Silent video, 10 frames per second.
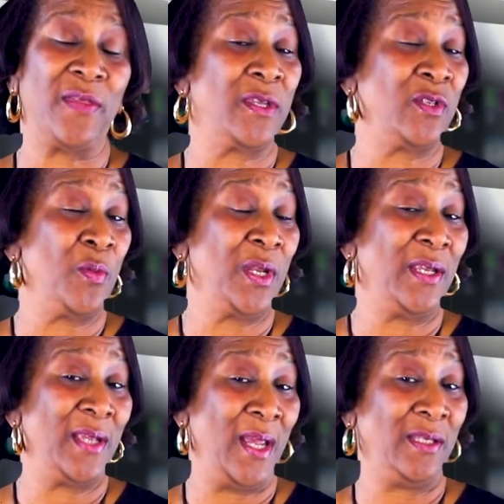that the
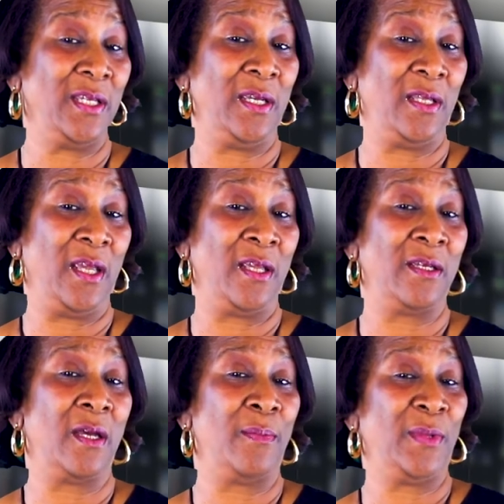2019
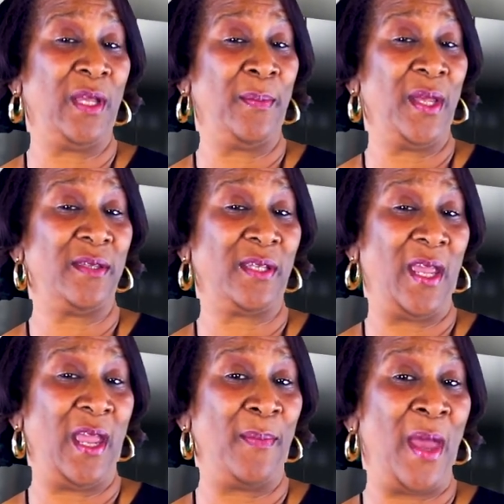income limits
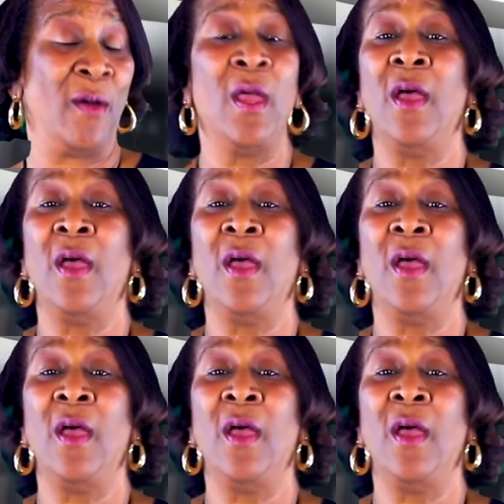came out.